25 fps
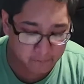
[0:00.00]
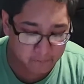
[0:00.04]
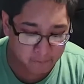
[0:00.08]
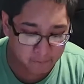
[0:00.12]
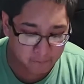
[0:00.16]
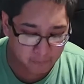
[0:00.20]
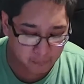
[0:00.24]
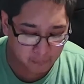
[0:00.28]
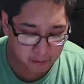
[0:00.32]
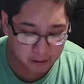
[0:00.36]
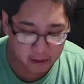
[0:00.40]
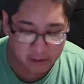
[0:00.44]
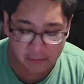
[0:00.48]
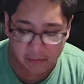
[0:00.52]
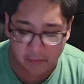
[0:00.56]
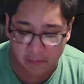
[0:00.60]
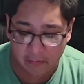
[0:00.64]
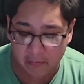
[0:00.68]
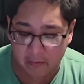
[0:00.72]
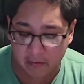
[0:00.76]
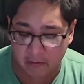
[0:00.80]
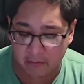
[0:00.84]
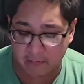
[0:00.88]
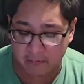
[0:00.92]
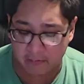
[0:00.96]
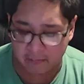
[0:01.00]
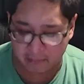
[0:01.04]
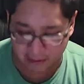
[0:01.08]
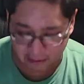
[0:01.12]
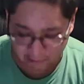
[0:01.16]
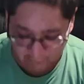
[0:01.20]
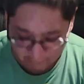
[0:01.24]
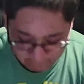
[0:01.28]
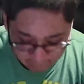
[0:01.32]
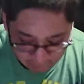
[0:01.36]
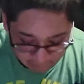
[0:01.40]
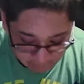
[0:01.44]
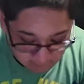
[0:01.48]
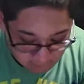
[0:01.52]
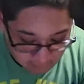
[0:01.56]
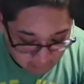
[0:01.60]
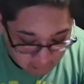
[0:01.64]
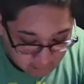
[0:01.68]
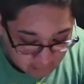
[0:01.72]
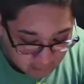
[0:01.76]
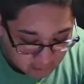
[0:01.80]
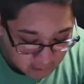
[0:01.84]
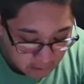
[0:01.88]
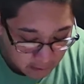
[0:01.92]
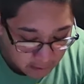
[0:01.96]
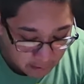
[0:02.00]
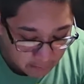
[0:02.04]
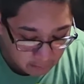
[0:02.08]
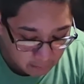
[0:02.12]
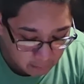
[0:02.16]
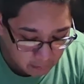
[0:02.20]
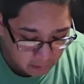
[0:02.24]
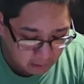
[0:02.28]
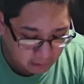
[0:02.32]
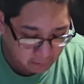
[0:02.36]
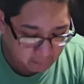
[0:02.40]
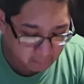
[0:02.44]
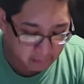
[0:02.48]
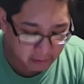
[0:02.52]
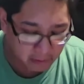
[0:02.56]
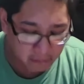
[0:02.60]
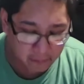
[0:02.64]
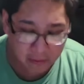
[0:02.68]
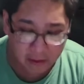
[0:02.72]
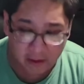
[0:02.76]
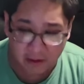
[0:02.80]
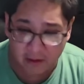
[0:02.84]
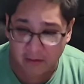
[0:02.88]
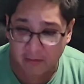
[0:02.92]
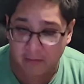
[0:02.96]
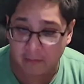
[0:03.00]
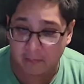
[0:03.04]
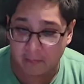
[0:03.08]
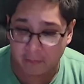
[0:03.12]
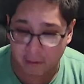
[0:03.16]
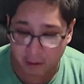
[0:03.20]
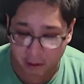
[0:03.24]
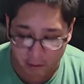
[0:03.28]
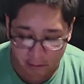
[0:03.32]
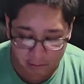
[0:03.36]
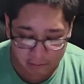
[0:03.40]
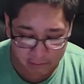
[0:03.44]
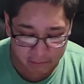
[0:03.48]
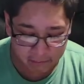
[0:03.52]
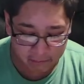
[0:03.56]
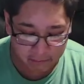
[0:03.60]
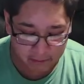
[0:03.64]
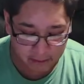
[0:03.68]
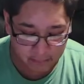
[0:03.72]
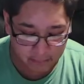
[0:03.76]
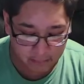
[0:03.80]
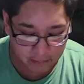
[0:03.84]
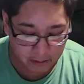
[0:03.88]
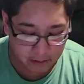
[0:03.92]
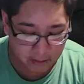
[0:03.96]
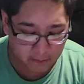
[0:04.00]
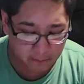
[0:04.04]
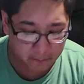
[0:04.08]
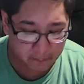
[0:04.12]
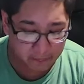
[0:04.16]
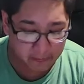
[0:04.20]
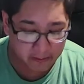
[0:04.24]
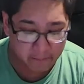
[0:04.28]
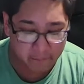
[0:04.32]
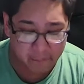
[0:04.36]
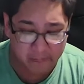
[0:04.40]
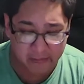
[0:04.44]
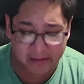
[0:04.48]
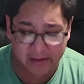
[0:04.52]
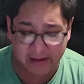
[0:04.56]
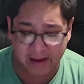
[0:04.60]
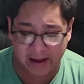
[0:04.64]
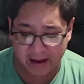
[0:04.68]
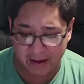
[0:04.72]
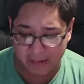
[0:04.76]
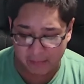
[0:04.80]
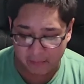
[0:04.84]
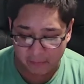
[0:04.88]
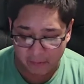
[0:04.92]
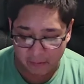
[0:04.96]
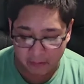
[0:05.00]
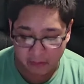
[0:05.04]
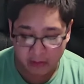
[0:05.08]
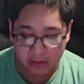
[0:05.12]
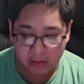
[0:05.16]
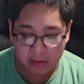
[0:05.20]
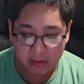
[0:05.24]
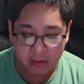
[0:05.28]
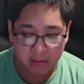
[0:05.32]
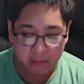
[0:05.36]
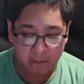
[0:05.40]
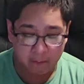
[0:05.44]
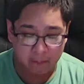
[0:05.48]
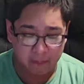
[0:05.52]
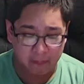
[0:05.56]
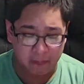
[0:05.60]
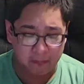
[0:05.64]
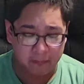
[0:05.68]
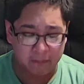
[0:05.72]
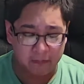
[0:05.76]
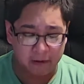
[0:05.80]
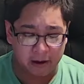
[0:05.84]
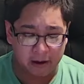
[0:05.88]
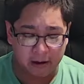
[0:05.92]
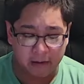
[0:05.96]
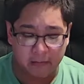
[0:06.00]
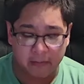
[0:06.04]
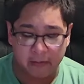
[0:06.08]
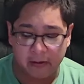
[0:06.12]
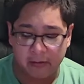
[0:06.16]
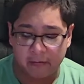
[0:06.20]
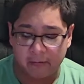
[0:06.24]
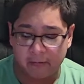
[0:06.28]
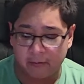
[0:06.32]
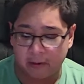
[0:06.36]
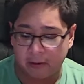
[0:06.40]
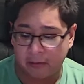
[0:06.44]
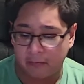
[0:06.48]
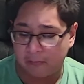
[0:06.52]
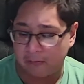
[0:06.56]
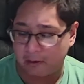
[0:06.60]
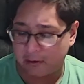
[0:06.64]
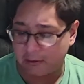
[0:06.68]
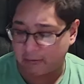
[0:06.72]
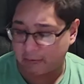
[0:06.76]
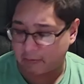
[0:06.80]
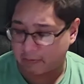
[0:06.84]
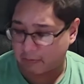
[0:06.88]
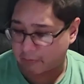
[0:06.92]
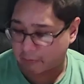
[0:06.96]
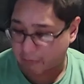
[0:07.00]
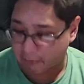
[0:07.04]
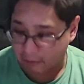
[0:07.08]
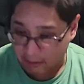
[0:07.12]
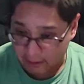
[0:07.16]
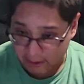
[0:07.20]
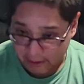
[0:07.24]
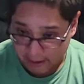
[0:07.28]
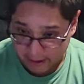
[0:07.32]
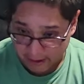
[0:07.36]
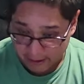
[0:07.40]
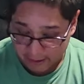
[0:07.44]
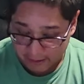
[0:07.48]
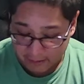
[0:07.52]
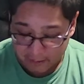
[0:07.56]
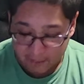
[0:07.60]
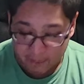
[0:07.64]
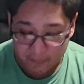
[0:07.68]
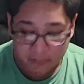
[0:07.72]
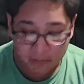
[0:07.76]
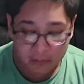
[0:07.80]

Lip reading: 4 to the 12th. There is a long road trip of 7 games from January 21 to the 30th.